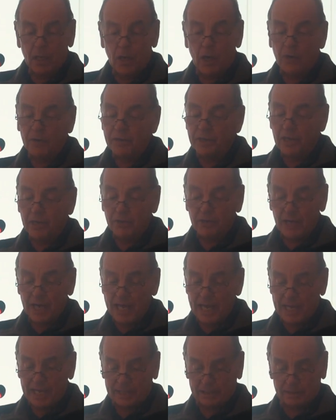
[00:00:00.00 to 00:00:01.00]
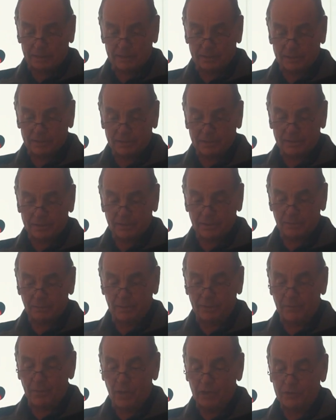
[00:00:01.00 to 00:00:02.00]
On the other hand,
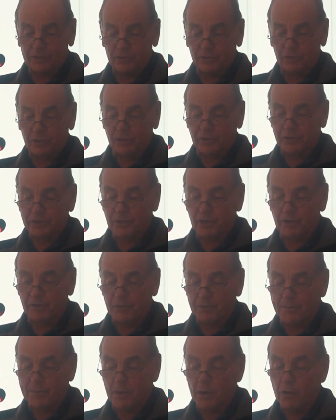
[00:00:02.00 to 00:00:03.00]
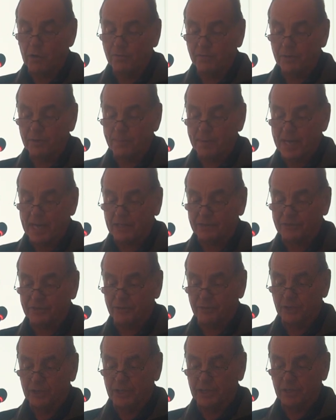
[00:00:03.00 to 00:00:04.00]
we've also learned over the past
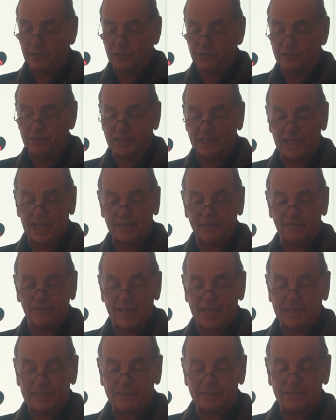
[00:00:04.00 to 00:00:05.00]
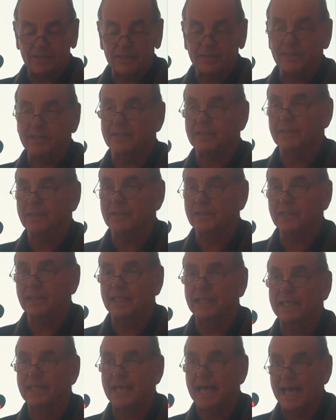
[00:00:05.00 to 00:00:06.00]
30 years that advances
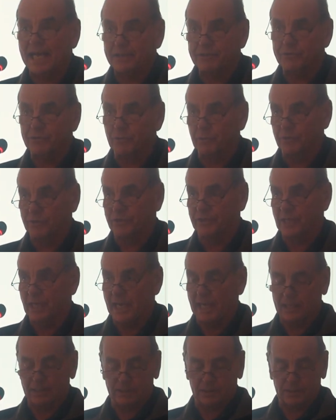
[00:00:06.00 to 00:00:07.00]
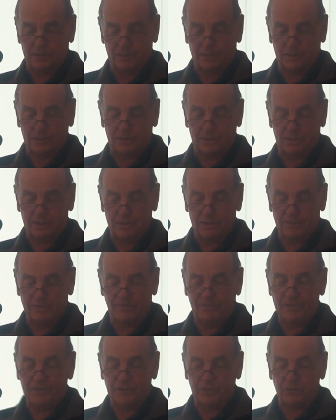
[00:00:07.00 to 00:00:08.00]
in natural sciences,
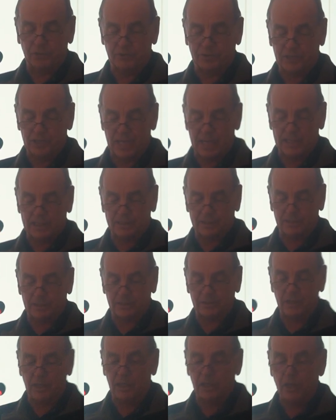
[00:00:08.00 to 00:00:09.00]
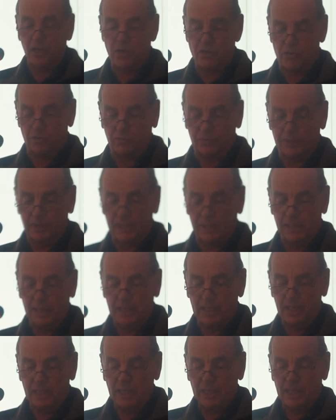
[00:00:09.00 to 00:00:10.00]
physical sciences alone,
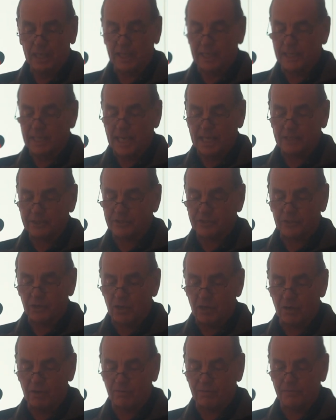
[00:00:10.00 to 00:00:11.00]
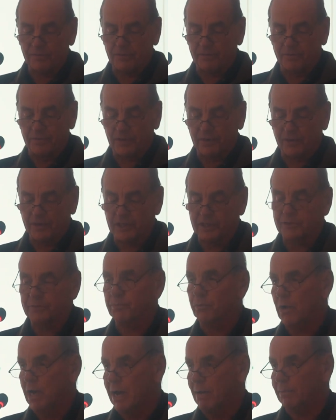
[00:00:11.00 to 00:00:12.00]
cannot solve the various
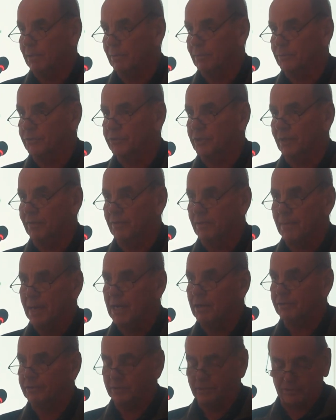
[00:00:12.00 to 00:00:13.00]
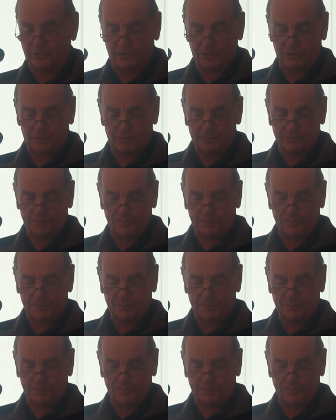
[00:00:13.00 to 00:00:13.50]
problems of the mountains.